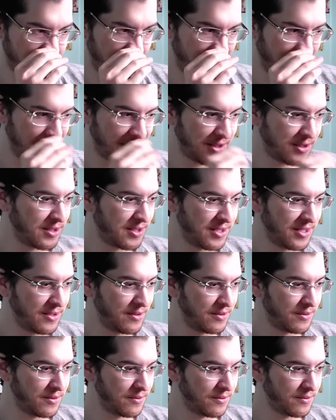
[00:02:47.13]
is,
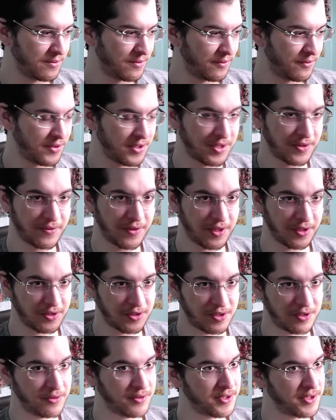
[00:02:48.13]
first of all,
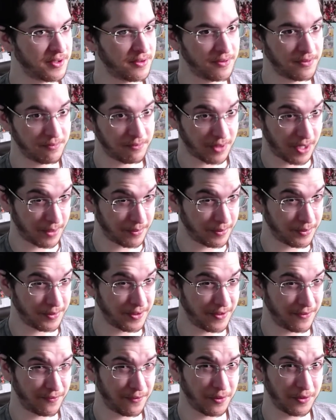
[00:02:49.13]
too soon probably
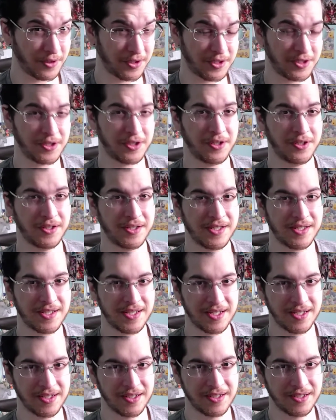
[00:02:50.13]
for insurance
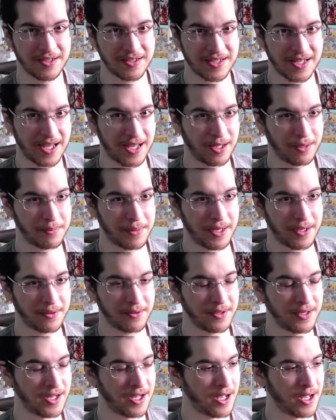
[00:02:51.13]
to help out.